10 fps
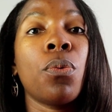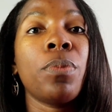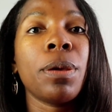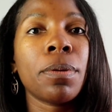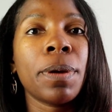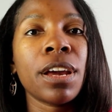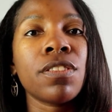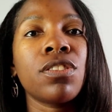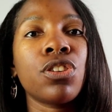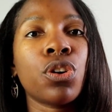be
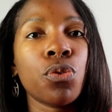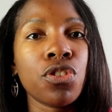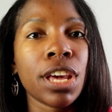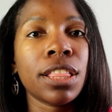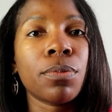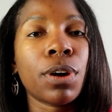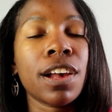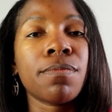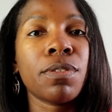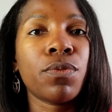prepared to negotiate the
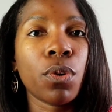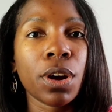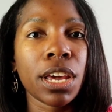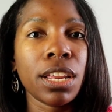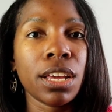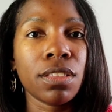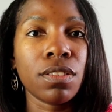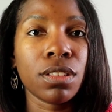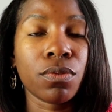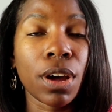price before getting
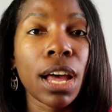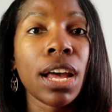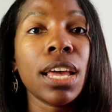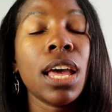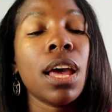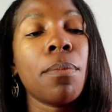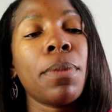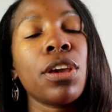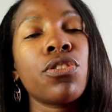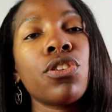into the ride.
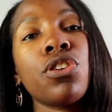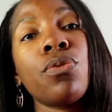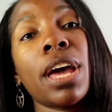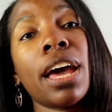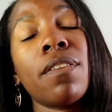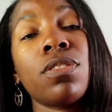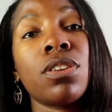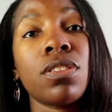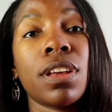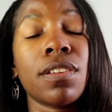Make sure you have
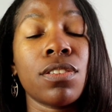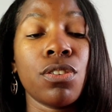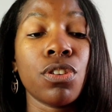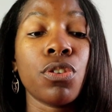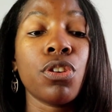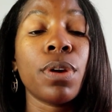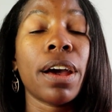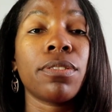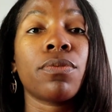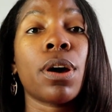you
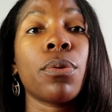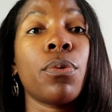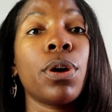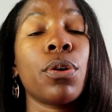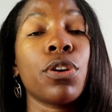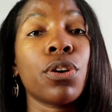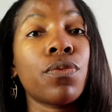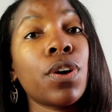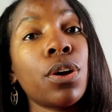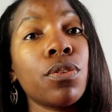have the route going on your
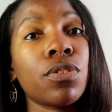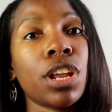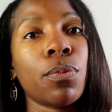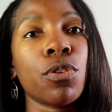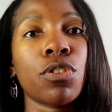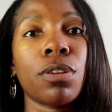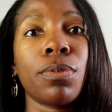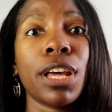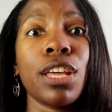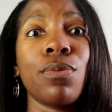phone, so they won't try to
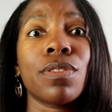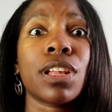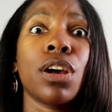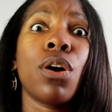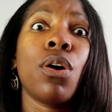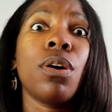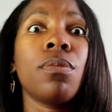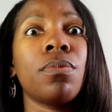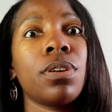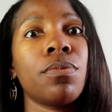play you and say,
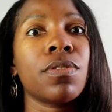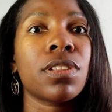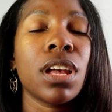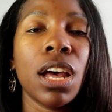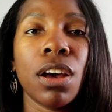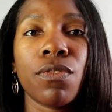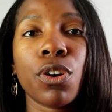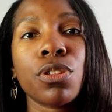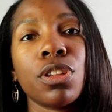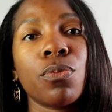oh, it was
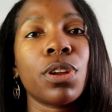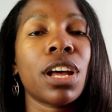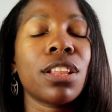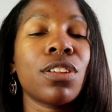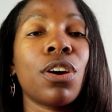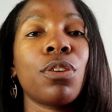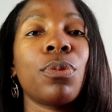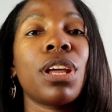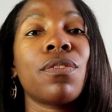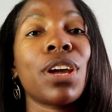further than what I thought or
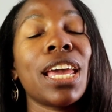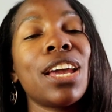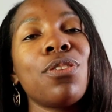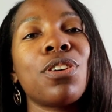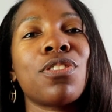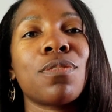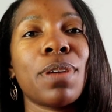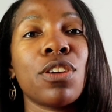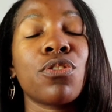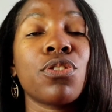whatever. And you can just
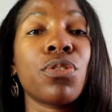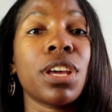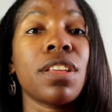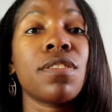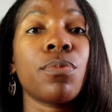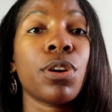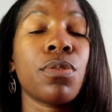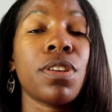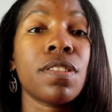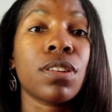make sure you're getting to where
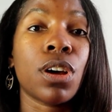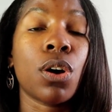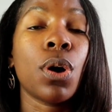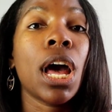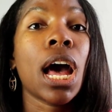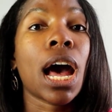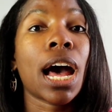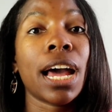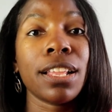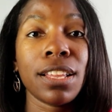you need to go.
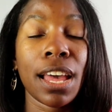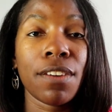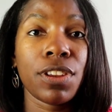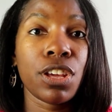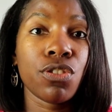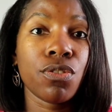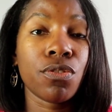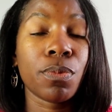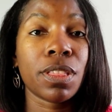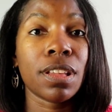I didn't have any
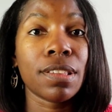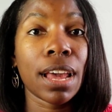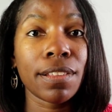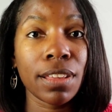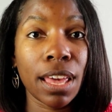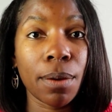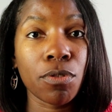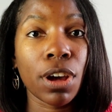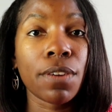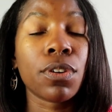issues with a taxi cab
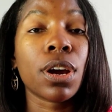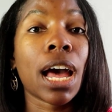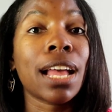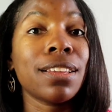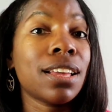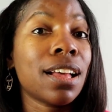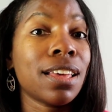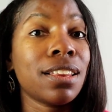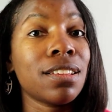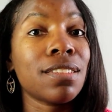driver. I did not
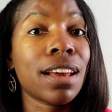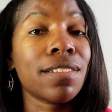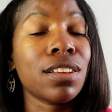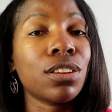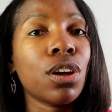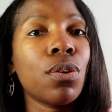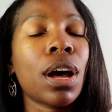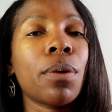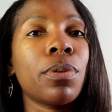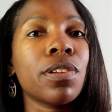get in a taxi alone.
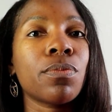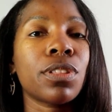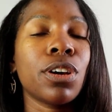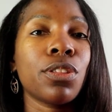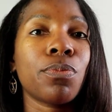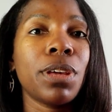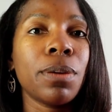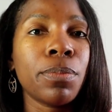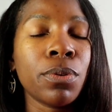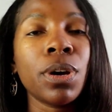I was with other
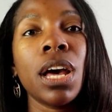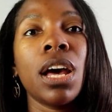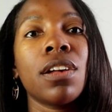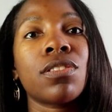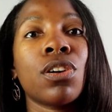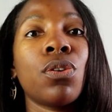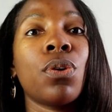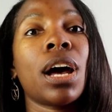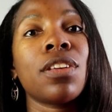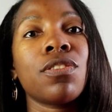people.
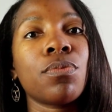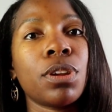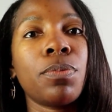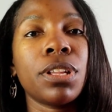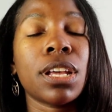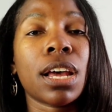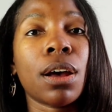So I just want to put that